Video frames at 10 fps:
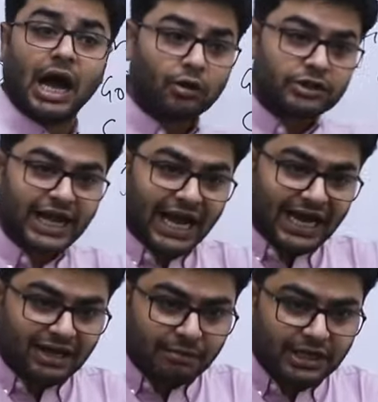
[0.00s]
How the
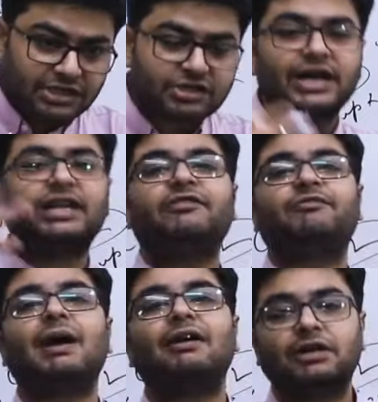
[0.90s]

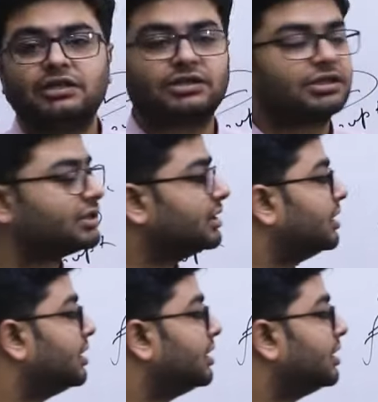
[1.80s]
administrative powers